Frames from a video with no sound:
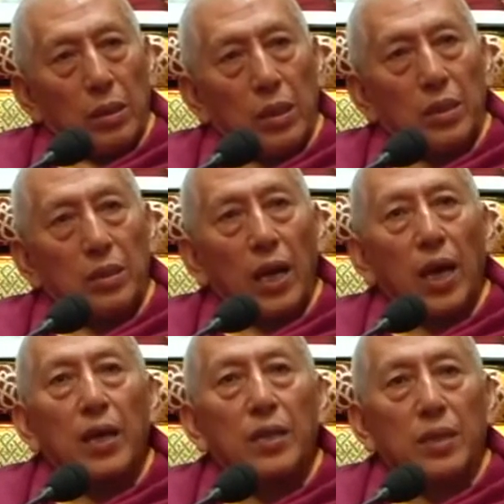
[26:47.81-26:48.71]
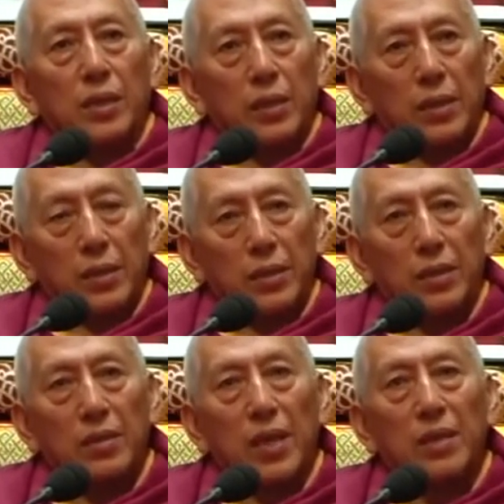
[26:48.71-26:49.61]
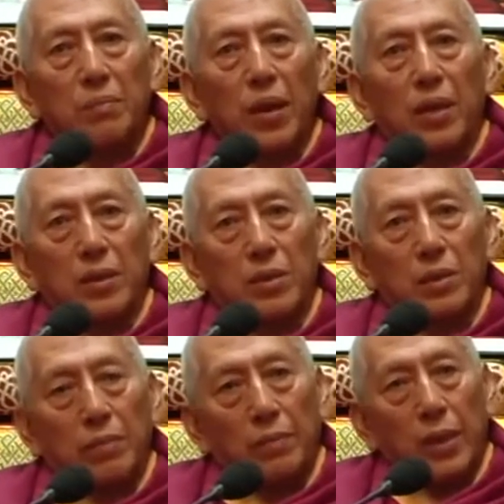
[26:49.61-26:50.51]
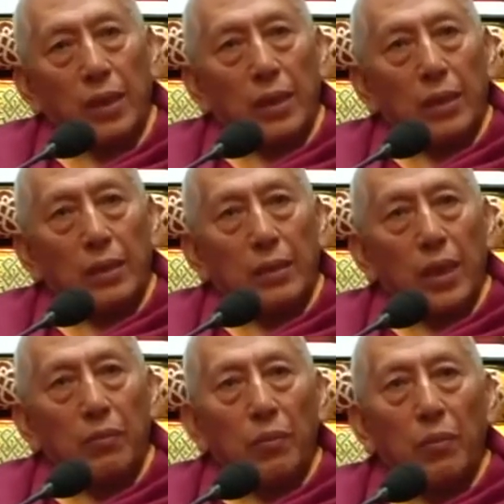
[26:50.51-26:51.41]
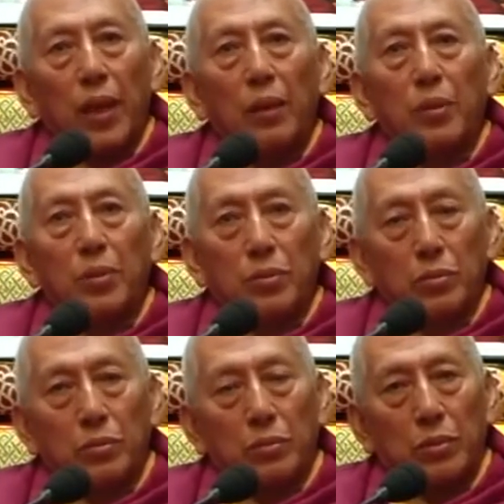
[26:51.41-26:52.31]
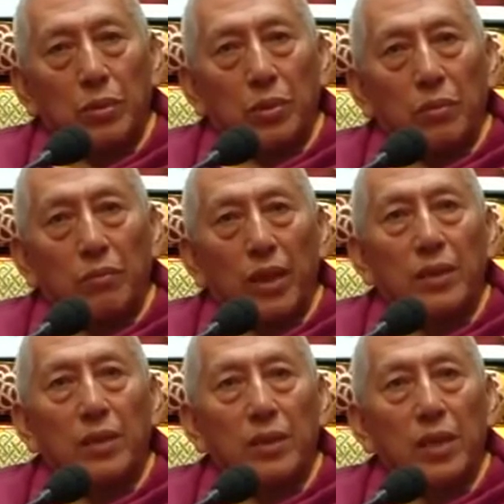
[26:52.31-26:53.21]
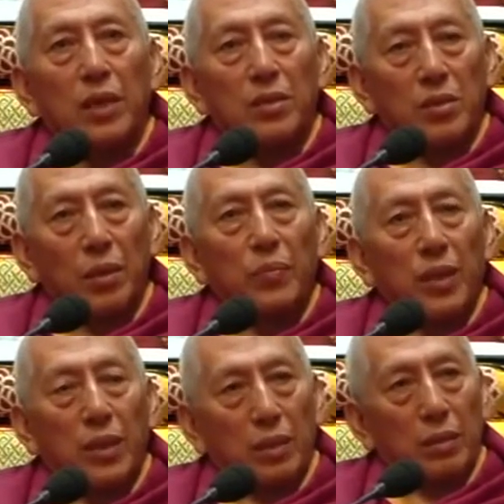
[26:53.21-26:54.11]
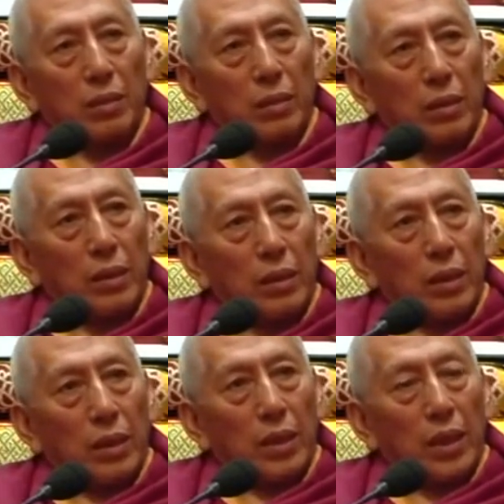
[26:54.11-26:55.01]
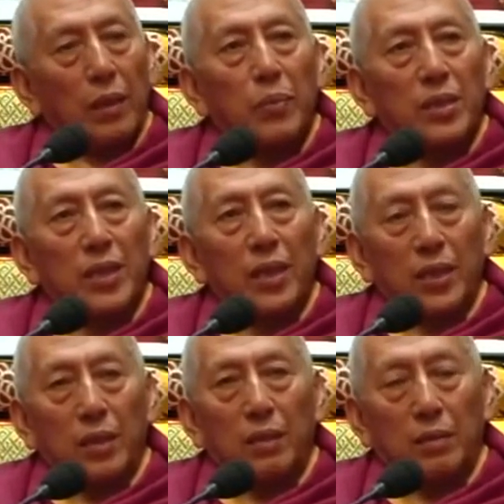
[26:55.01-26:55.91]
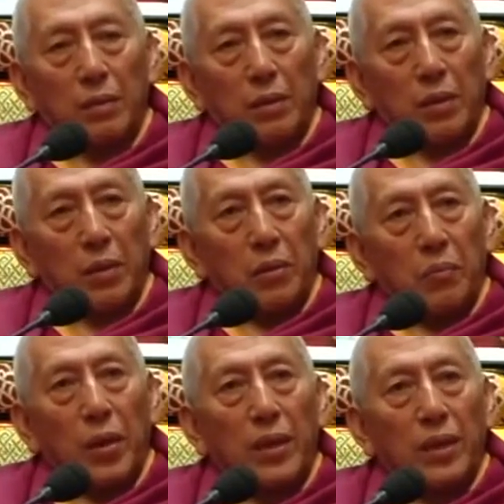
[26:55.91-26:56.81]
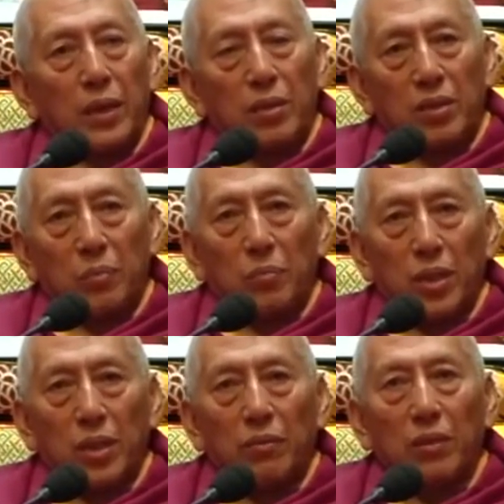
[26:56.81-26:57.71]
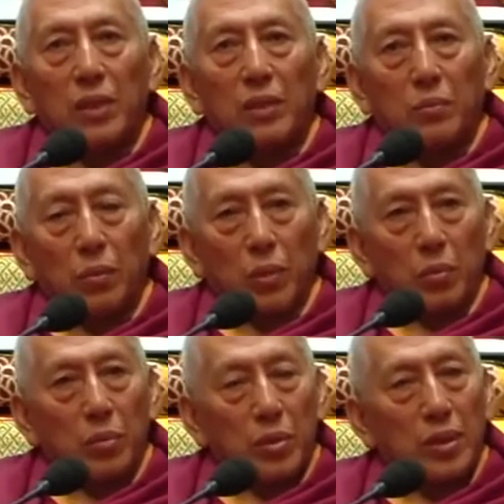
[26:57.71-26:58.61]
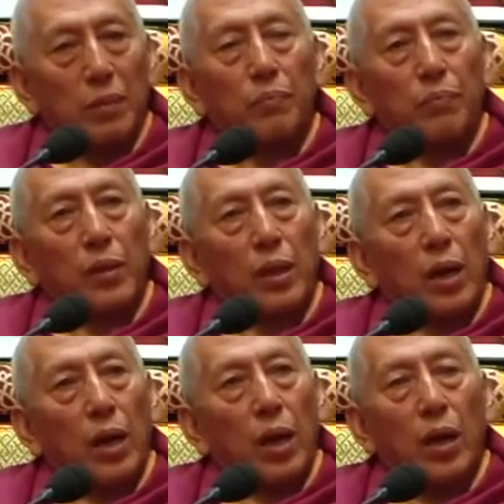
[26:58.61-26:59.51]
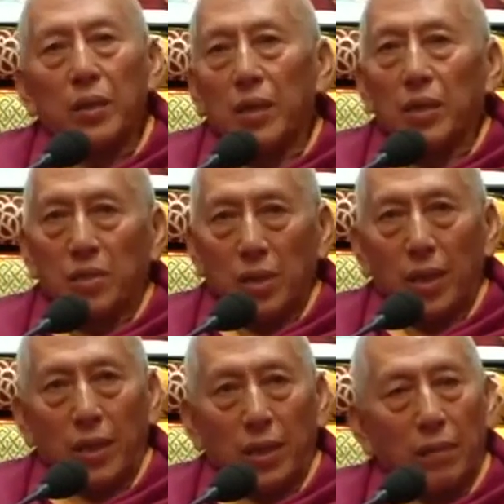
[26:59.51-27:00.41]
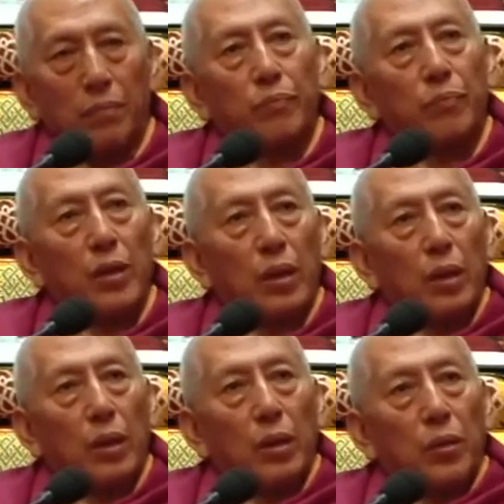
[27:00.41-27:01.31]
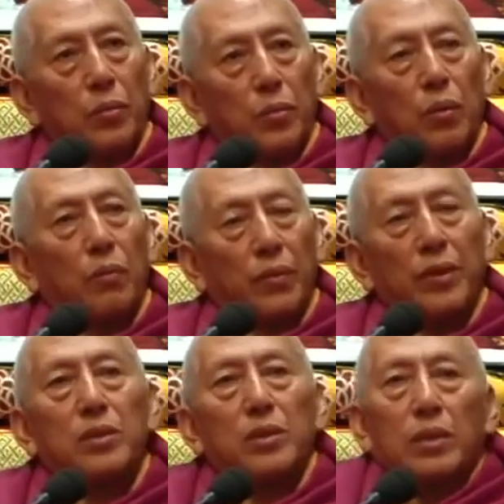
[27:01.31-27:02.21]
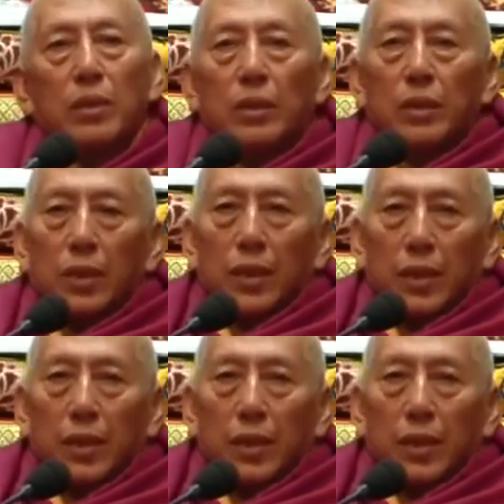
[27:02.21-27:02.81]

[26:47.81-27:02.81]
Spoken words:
entire these aspects, then we will be able to whether there is something can be taken by the contemporary world from the Buddhism or there is nothing. So first, the